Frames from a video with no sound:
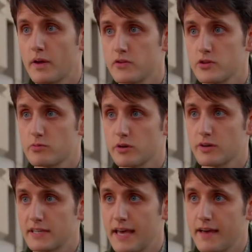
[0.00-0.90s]
you should be
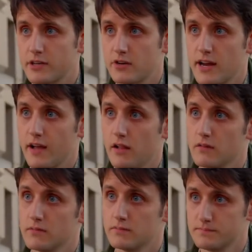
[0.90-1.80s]
getting
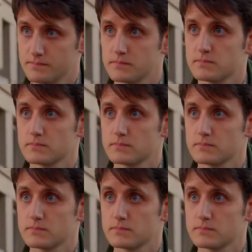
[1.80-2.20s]
information about the